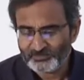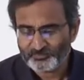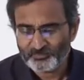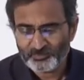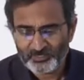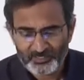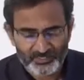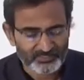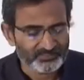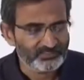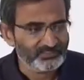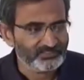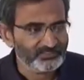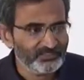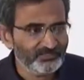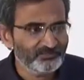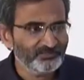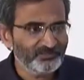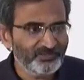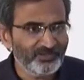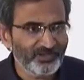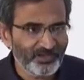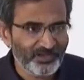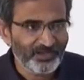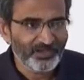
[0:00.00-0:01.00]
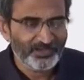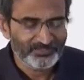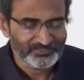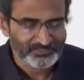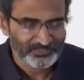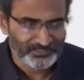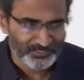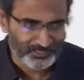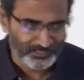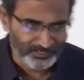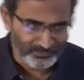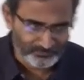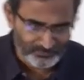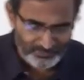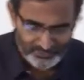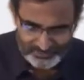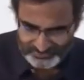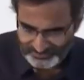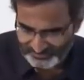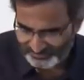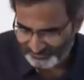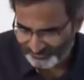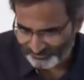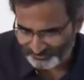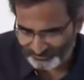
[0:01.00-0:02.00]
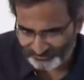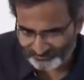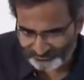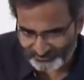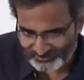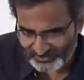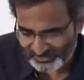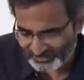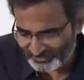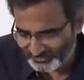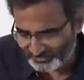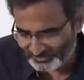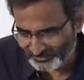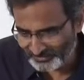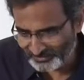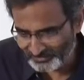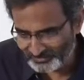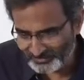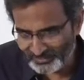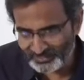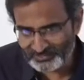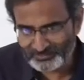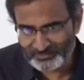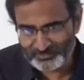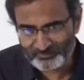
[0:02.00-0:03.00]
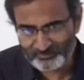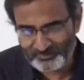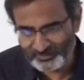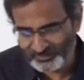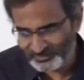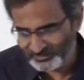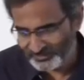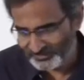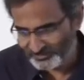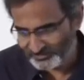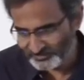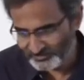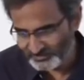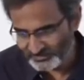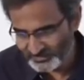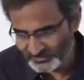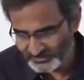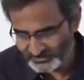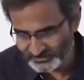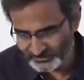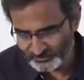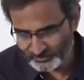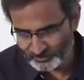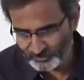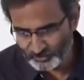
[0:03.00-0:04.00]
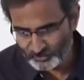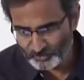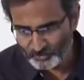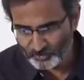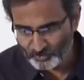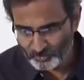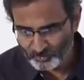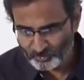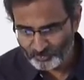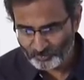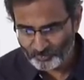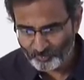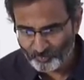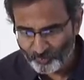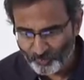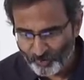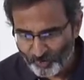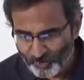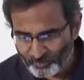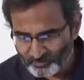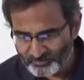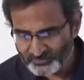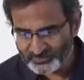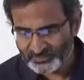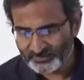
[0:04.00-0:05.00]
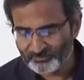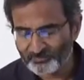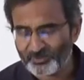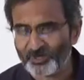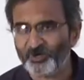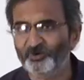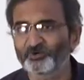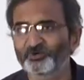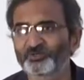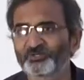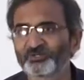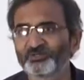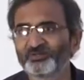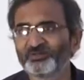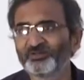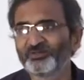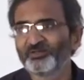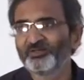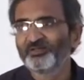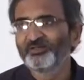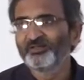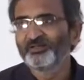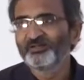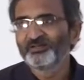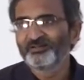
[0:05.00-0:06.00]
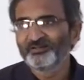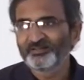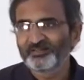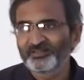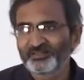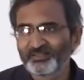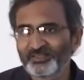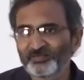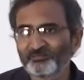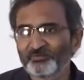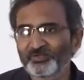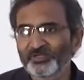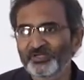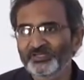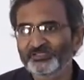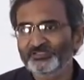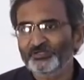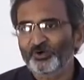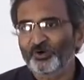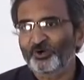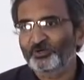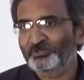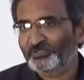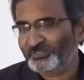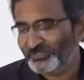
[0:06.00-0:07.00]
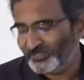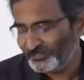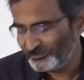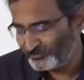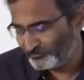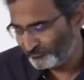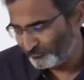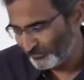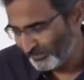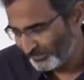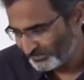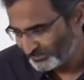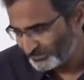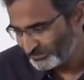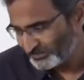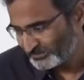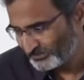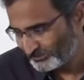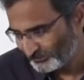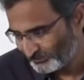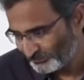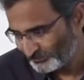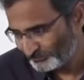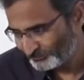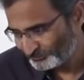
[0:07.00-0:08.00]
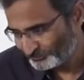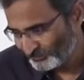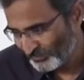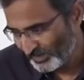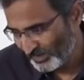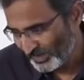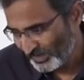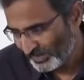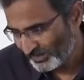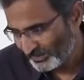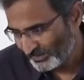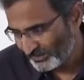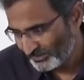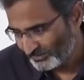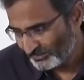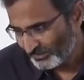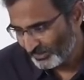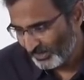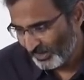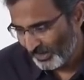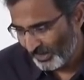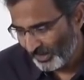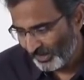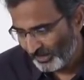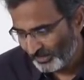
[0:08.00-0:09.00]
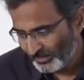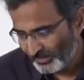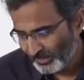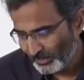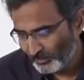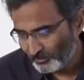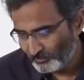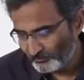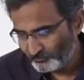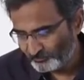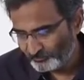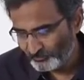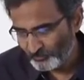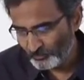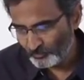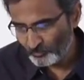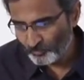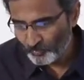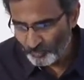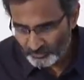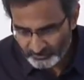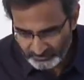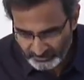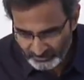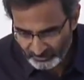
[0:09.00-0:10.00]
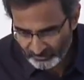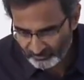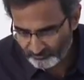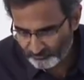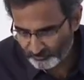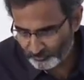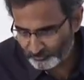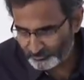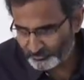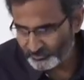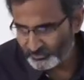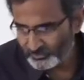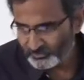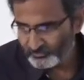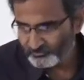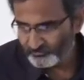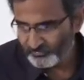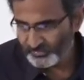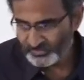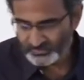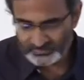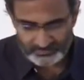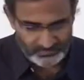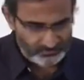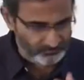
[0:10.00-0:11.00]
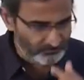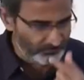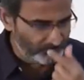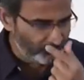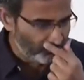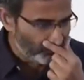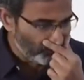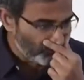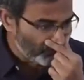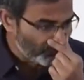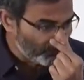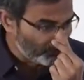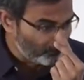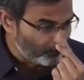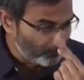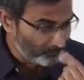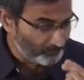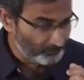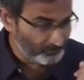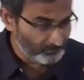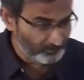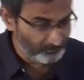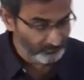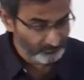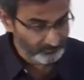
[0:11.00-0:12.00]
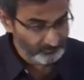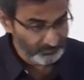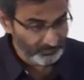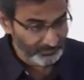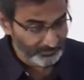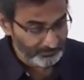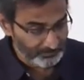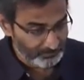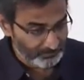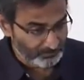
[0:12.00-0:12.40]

it like this. Now, I said unabashed on the slide, and I'll repeat that. There's no qualms about giving us alternative facts, right? Now, what kind of alternative facts are we talking about? There